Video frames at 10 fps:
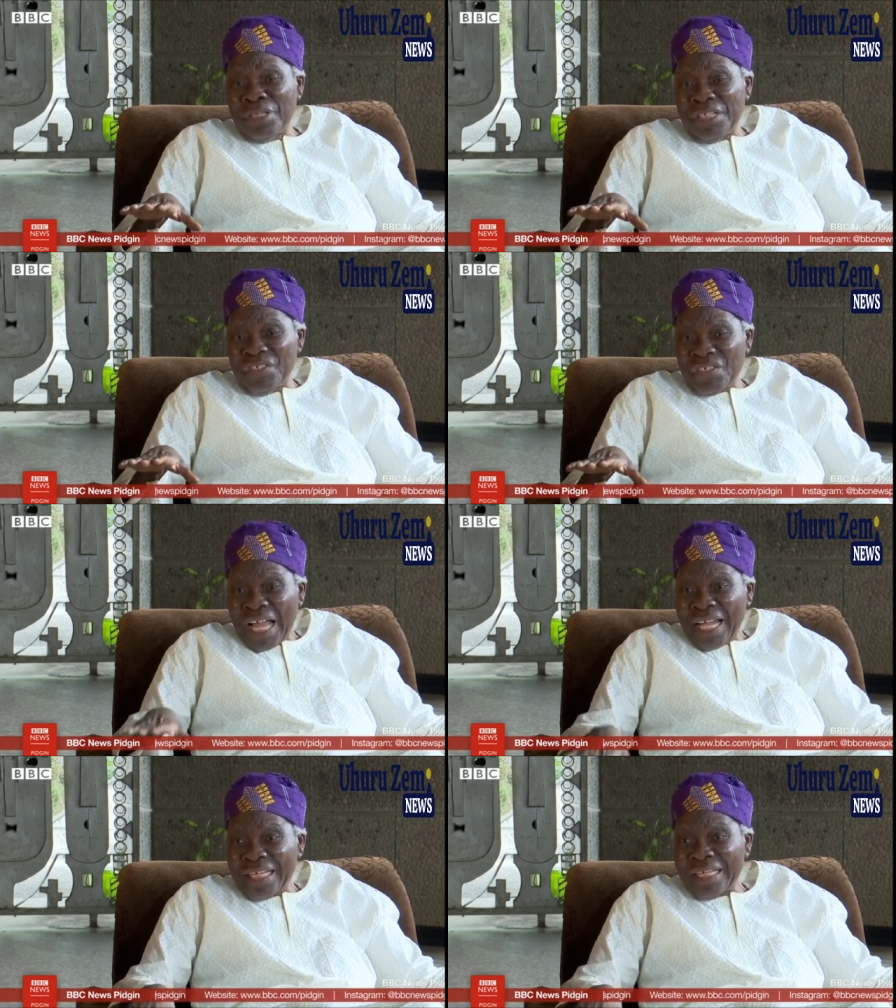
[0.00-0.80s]

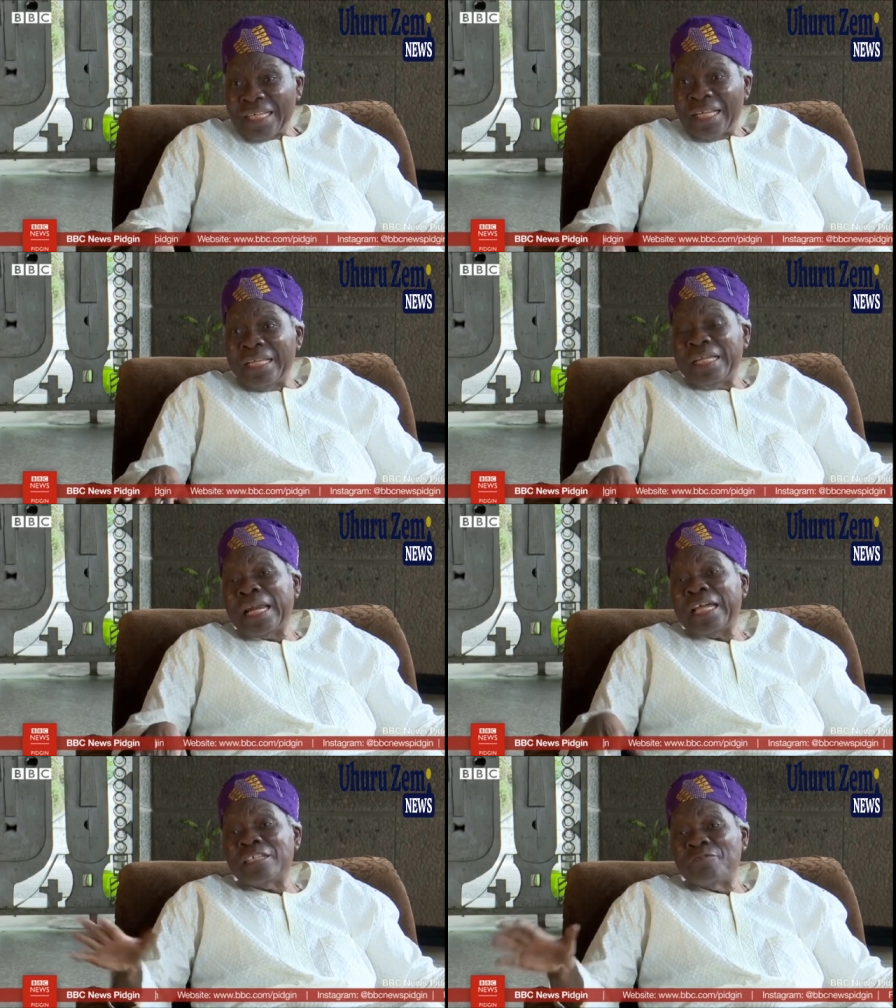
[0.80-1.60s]
designed in the
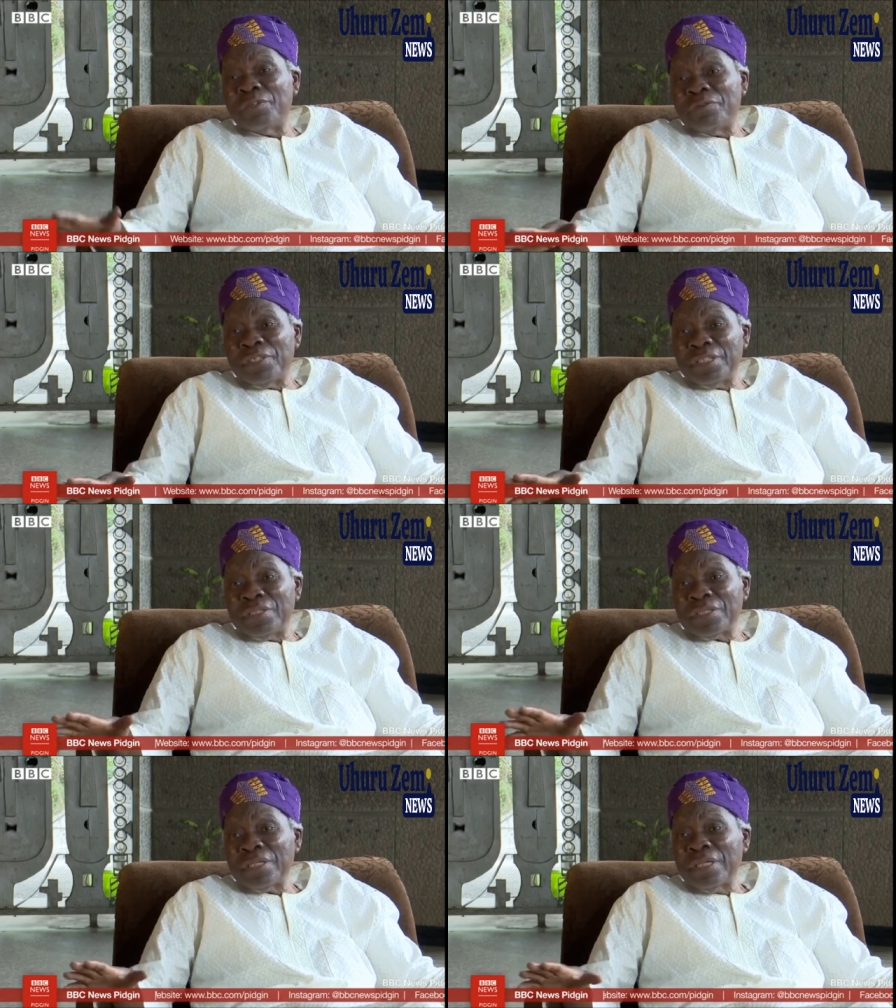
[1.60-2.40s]

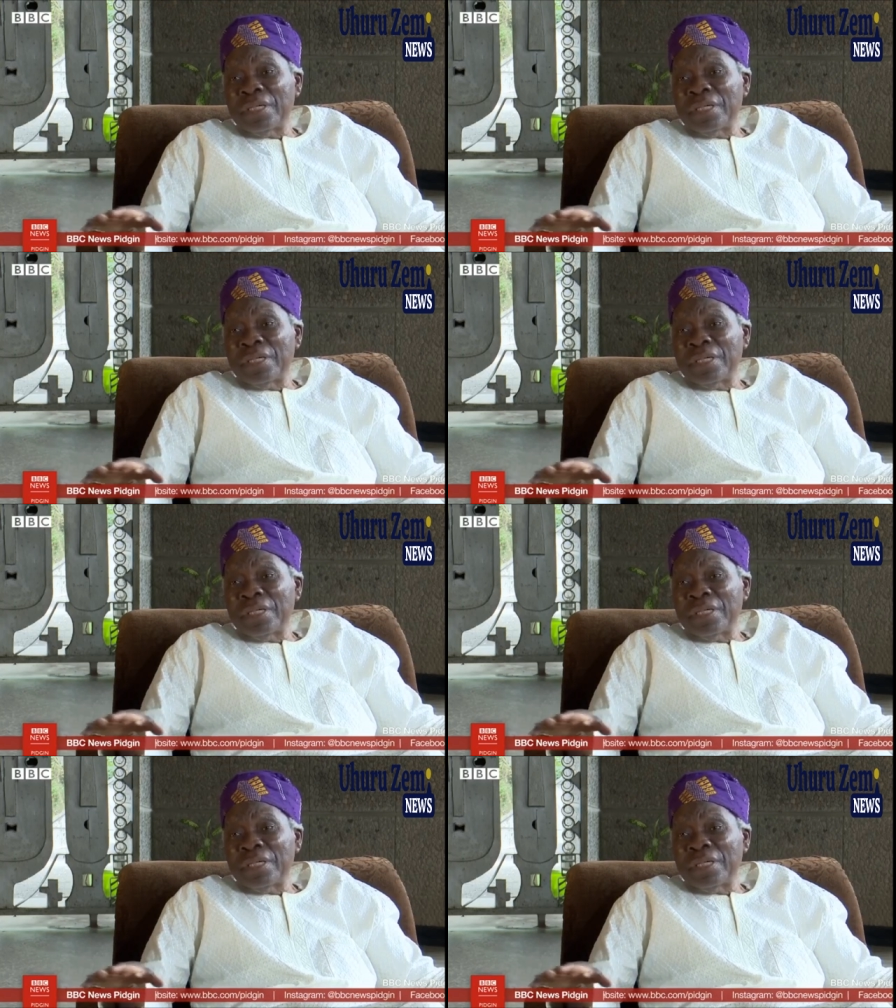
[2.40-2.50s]
1950s.